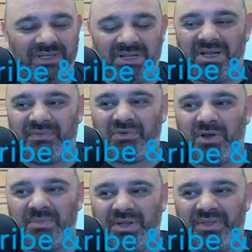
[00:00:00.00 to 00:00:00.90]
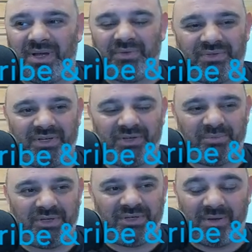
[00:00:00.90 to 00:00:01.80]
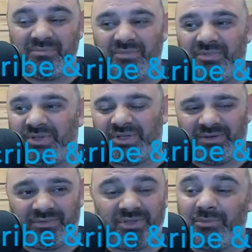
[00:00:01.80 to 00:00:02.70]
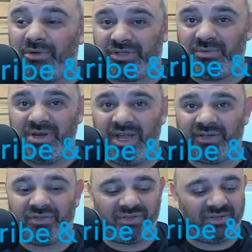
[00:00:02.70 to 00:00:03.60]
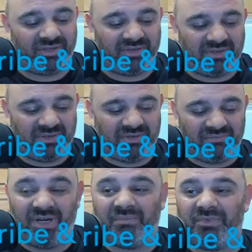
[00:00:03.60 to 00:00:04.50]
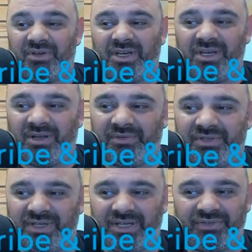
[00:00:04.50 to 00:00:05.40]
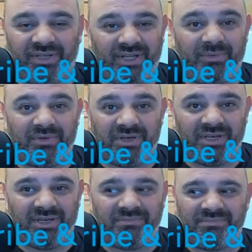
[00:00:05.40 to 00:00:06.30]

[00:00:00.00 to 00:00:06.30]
I've got to admit, that was pretty. Shall we watch that one next? Right, okay, yeah, I'll stick that one on then.